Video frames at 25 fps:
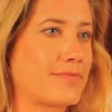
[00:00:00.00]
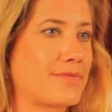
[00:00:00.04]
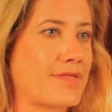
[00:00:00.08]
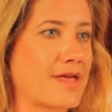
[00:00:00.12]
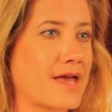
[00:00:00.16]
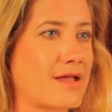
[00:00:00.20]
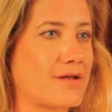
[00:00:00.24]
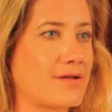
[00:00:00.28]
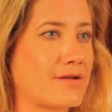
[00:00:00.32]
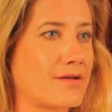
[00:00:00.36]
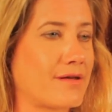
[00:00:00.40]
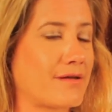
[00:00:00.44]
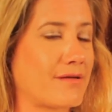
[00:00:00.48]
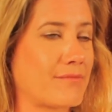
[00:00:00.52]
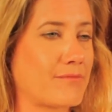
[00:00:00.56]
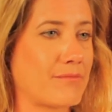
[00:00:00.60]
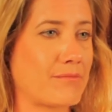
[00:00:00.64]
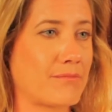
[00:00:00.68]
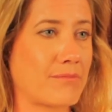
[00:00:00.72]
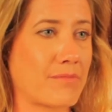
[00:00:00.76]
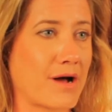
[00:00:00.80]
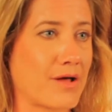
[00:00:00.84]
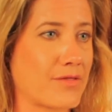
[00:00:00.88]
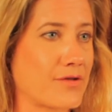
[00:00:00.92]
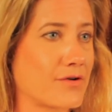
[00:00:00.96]
than
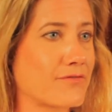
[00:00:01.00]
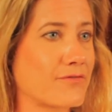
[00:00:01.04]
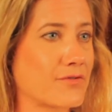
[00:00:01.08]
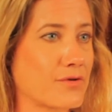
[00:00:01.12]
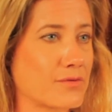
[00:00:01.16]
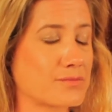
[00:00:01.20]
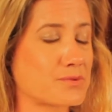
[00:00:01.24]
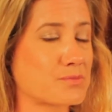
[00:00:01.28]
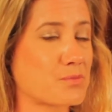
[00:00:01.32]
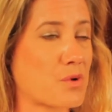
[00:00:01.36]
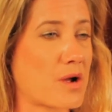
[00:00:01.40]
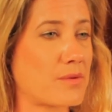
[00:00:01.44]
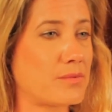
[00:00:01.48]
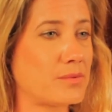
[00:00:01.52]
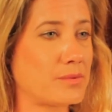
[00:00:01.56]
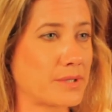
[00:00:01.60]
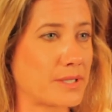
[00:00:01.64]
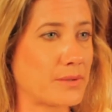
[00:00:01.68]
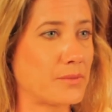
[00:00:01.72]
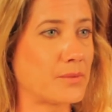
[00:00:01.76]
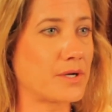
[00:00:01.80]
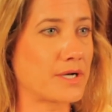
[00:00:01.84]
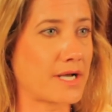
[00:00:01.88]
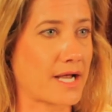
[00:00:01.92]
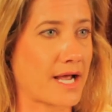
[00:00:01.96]
other firms
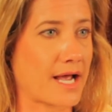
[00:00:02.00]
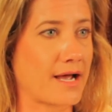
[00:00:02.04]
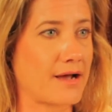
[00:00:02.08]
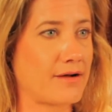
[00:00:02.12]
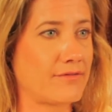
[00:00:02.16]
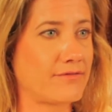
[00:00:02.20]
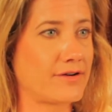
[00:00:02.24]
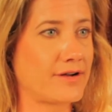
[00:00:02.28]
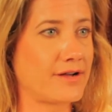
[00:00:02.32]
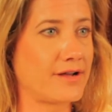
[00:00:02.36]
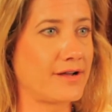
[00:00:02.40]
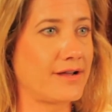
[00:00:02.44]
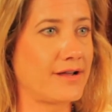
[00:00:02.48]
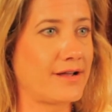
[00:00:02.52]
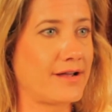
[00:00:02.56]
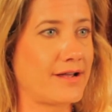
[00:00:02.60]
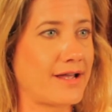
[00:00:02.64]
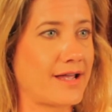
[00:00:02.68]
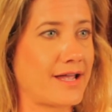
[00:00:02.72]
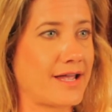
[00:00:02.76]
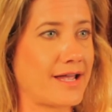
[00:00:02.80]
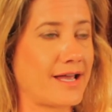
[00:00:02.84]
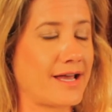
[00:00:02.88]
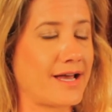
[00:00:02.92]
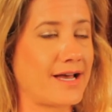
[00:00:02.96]
probably would have.
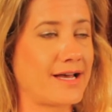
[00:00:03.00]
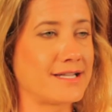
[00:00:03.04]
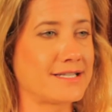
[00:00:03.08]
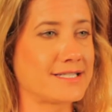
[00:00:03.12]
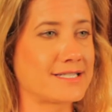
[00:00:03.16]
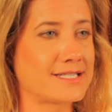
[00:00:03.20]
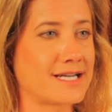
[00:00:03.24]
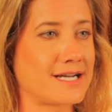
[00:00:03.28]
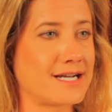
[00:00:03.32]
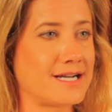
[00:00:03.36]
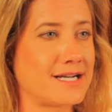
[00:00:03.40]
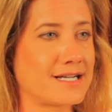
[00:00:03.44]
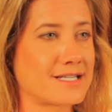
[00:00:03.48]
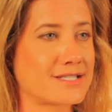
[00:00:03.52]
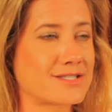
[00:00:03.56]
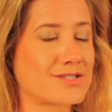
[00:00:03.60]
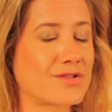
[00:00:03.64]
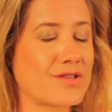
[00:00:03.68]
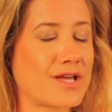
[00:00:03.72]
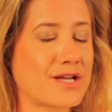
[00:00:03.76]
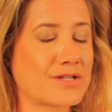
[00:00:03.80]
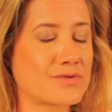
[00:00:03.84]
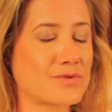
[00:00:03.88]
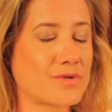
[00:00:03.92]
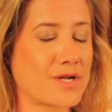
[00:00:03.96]
And
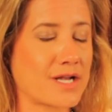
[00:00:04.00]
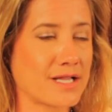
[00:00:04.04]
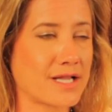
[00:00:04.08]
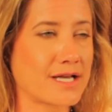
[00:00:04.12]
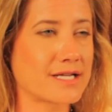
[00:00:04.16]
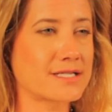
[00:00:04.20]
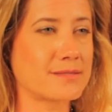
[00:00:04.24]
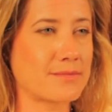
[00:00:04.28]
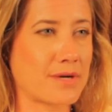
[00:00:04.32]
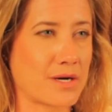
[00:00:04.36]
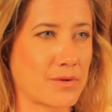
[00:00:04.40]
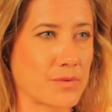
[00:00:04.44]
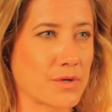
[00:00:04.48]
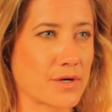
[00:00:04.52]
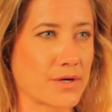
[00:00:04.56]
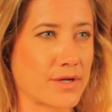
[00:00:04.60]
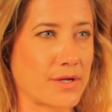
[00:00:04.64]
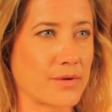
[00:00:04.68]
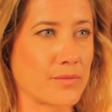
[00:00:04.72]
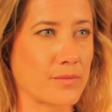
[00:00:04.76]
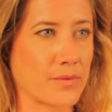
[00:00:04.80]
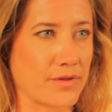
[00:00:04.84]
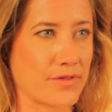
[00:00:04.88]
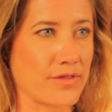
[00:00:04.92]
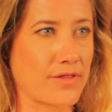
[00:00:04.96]
so that's what I liked about
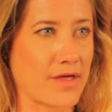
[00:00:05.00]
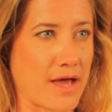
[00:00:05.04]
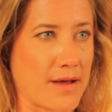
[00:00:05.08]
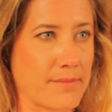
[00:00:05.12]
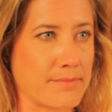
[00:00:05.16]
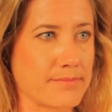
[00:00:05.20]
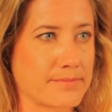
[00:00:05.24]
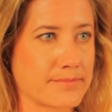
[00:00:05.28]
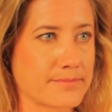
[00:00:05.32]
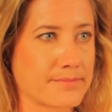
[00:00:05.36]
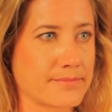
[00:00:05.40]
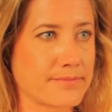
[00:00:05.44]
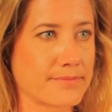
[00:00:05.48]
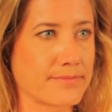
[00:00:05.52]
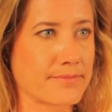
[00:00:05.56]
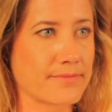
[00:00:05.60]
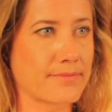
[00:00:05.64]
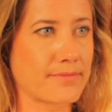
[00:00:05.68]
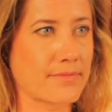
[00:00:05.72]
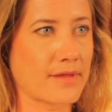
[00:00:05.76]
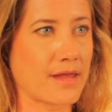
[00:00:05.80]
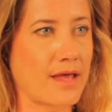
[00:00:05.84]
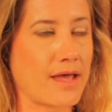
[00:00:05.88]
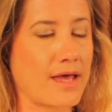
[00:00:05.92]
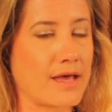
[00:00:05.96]
working with them.
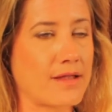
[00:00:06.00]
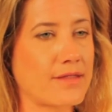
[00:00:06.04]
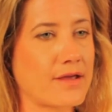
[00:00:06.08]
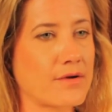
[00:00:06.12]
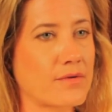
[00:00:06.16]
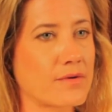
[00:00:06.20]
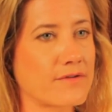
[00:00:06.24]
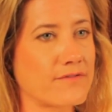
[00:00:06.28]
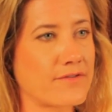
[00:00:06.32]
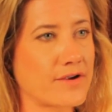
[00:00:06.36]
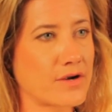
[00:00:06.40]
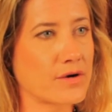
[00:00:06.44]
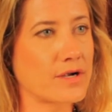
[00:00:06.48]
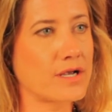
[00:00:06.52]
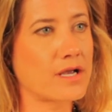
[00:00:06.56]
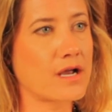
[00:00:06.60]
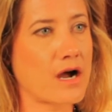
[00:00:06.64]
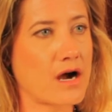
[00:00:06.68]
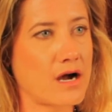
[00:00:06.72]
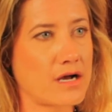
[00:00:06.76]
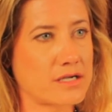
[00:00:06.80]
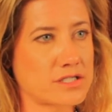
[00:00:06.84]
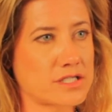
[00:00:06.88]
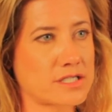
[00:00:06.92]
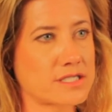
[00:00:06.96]
And they were very
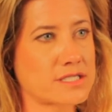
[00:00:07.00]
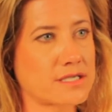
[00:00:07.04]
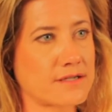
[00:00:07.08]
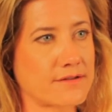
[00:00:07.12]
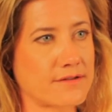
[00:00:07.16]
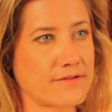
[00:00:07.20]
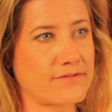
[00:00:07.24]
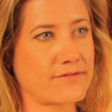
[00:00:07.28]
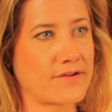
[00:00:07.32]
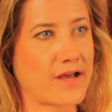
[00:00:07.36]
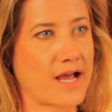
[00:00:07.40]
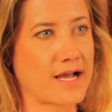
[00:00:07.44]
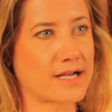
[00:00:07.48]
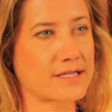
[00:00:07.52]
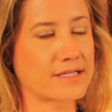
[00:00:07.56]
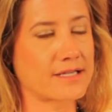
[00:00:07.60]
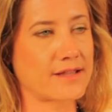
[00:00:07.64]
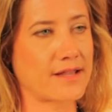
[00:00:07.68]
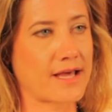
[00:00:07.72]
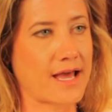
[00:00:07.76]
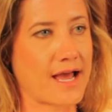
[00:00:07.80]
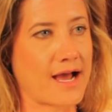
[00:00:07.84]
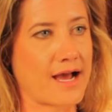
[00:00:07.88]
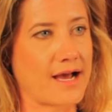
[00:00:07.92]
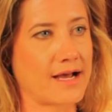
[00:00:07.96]
conscious of the
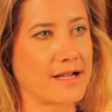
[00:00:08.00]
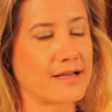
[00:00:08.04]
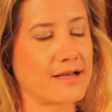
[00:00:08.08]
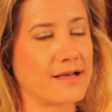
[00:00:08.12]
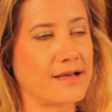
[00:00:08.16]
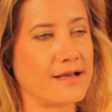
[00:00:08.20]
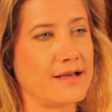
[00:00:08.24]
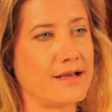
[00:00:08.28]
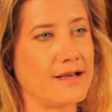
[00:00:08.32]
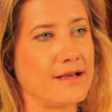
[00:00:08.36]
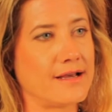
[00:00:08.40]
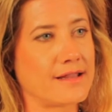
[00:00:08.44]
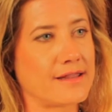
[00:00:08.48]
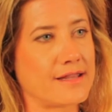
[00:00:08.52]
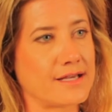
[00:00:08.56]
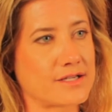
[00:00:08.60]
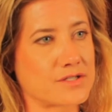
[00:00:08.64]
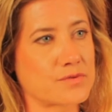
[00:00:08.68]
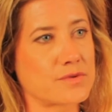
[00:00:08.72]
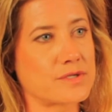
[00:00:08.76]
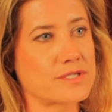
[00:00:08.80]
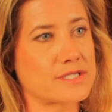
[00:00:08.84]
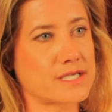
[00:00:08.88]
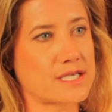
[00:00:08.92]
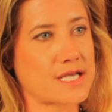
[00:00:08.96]
fact that
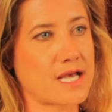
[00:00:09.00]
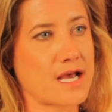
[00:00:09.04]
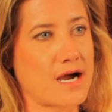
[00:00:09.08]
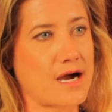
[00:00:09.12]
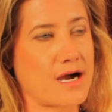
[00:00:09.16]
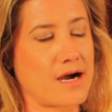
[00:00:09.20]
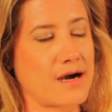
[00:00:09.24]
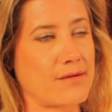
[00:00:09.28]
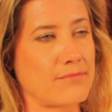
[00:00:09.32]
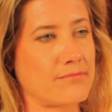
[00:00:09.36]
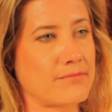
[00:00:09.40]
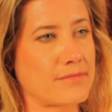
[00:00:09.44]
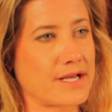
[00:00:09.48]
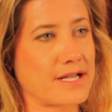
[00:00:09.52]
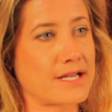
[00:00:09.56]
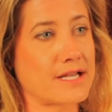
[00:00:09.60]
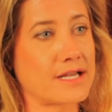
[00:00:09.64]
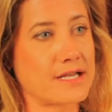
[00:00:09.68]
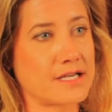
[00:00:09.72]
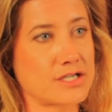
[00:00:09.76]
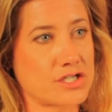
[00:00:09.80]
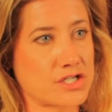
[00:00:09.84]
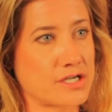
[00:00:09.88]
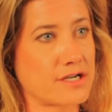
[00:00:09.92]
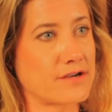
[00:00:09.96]
this was an
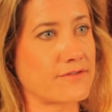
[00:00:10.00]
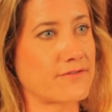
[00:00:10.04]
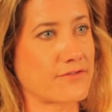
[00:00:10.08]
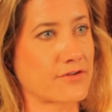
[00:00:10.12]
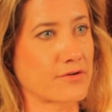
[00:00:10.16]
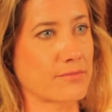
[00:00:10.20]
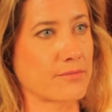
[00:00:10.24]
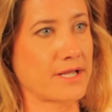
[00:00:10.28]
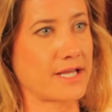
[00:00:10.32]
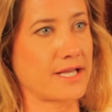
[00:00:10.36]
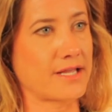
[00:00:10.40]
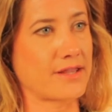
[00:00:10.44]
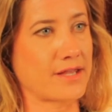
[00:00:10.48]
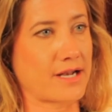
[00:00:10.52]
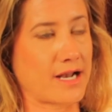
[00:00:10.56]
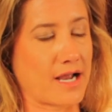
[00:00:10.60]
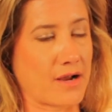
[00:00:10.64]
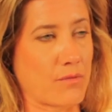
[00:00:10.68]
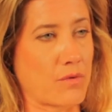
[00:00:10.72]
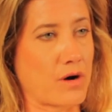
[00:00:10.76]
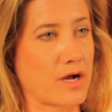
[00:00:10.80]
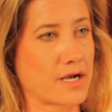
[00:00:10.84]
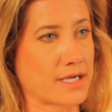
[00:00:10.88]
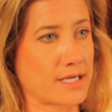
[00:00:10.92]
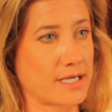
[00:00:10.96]
initiative for me that
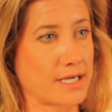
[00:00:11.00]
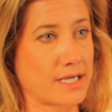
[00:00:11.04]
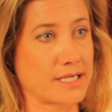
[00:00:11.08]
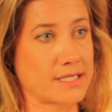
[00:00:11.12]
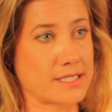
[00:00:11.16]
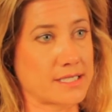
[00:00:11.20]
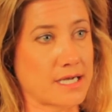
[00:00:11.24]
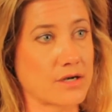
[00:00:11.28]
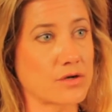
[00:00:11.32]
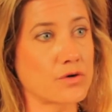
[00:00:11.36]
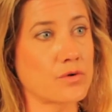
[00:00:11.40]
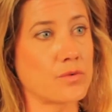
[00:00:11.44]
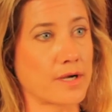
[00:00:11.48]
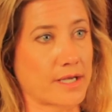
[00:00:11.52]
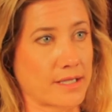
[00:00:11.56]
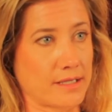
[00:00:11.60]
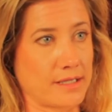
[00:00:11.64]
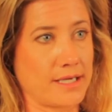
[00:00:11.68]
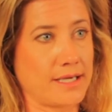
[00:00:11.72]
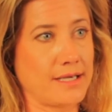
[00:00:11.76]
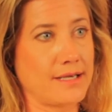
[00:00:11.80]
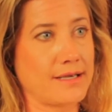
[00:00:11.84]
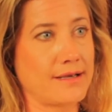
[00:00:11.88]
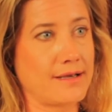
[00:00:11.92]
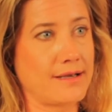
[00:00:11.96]
I wanted to get done
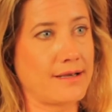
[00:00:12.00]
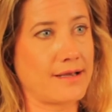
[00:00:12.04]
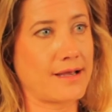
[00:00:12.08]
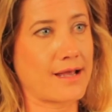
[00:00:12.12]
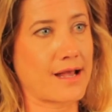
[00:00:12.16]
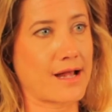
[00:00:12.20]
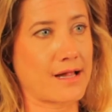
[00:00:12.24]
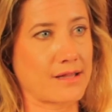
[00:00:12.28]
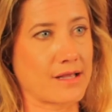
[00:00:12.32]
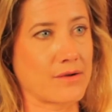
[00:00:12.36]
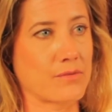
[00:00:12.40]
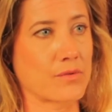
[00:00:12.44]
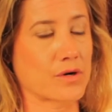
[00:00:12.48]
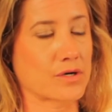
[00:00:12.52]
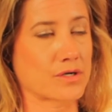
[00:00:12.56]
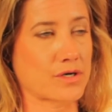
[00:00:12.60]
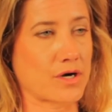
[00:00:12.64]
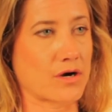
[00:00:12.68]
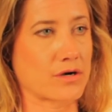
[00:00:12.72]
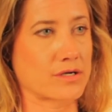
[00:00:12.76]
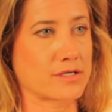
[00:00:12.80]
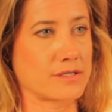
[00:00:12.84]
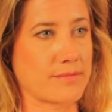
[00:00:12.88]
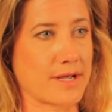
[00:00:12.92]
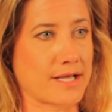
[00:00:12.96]
quickly, and they worked
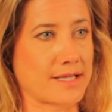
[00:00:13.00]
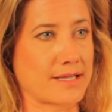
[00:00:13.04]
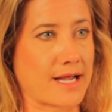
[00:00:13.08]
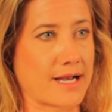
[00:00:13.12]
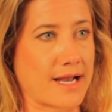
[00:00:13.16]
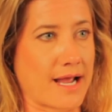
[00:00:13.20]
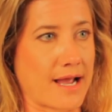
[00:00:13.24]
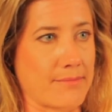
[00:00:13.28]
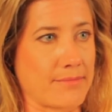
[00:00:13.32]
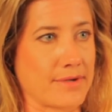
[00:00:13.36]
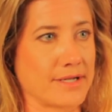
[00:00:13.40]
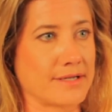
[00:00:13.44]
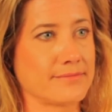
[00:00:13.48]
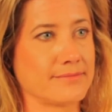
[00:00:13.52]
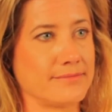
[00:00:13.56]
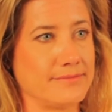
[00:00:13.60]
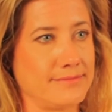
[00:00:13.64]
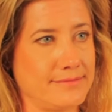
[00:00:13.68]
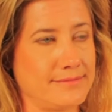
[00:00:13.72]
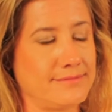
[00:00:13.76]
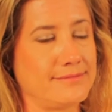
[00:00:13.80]
hard to make that happen.